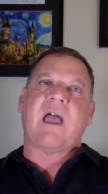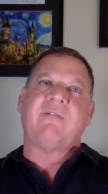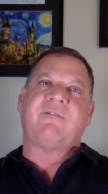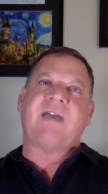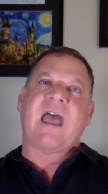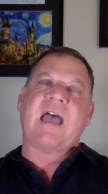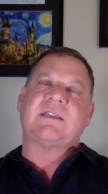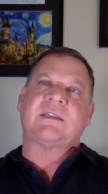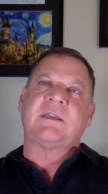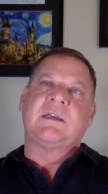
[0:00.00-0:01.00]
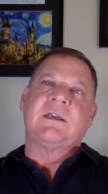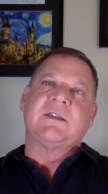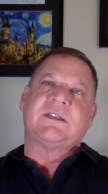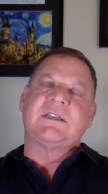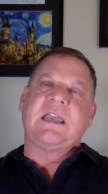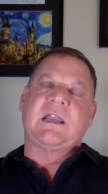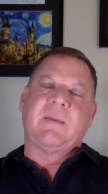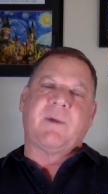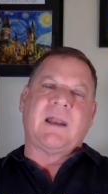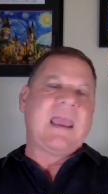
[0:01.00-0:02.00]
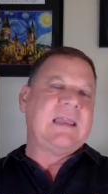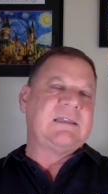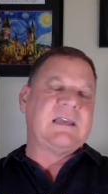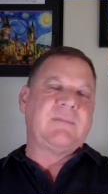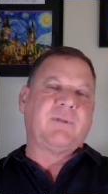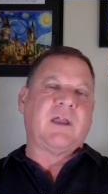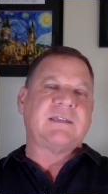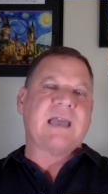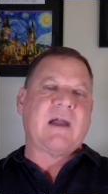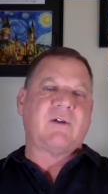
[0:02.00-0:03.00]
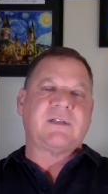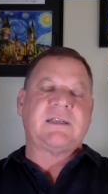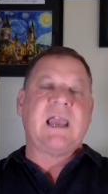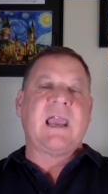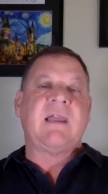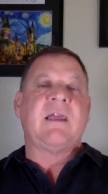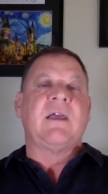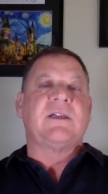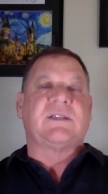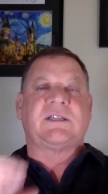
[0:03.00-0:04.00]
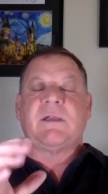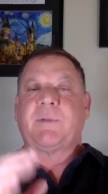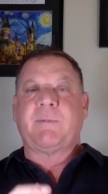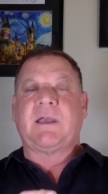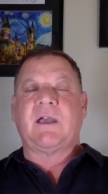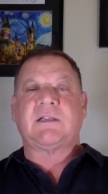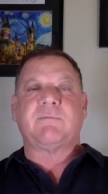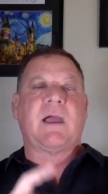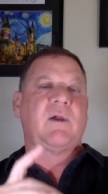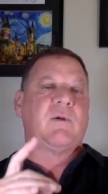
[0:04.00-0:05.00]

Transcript: I fast sneaking up on 18 plus hours a day simply because my,